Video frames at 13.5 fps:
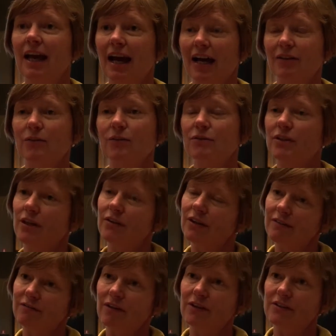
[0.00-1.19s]
And also they
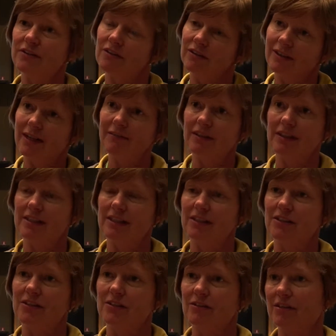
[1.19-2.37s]
focus on governance
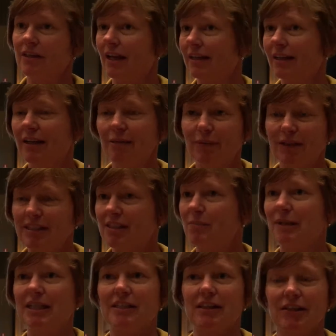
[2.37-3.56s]
issues like
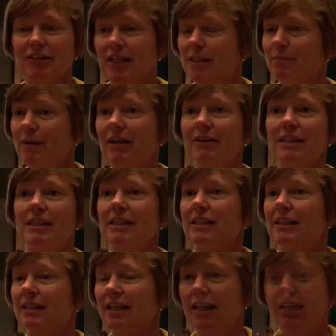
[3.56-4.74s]
participation and
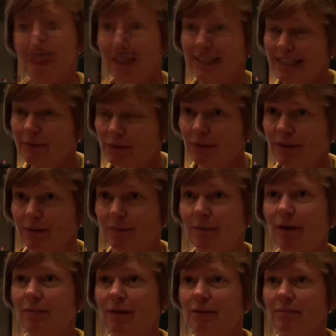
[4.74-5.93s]
transparency, because that was one of the
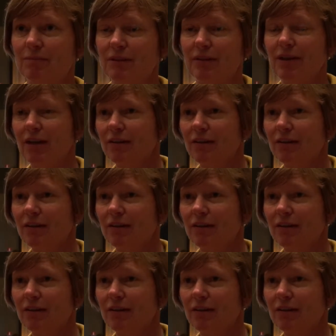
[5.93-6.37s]
problems.